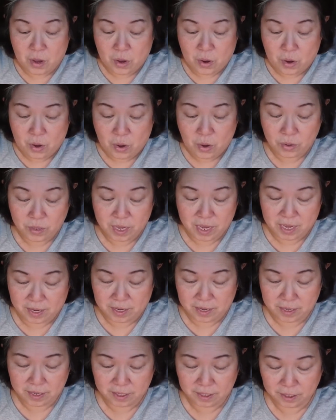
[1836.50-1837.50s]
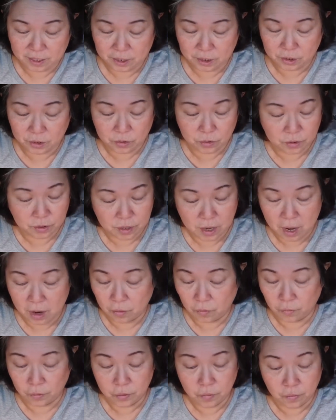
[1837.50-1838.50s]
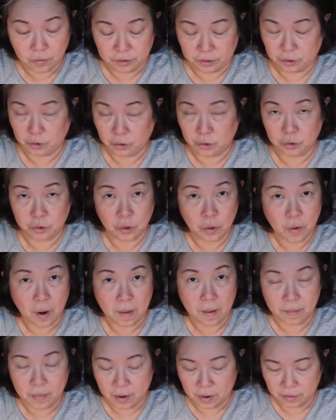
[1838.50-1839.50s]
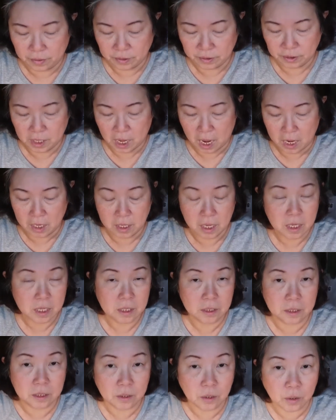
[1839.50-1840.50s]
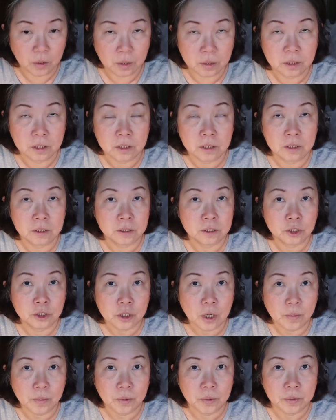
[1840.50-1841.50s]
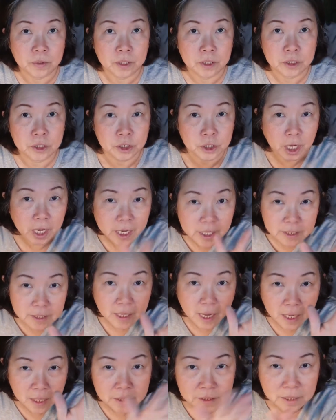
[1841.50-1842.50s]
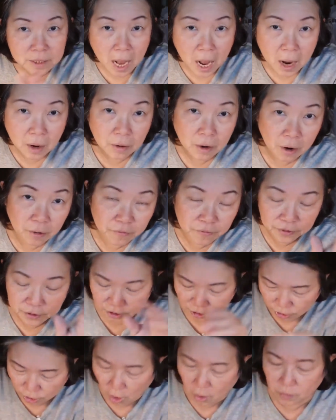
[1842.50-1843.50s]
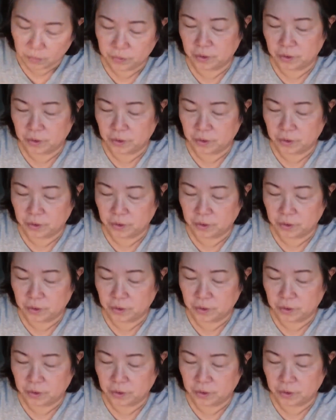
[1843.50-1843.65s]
Okay, so we were so embarrassed, and then the shop owner chased us out of the shop.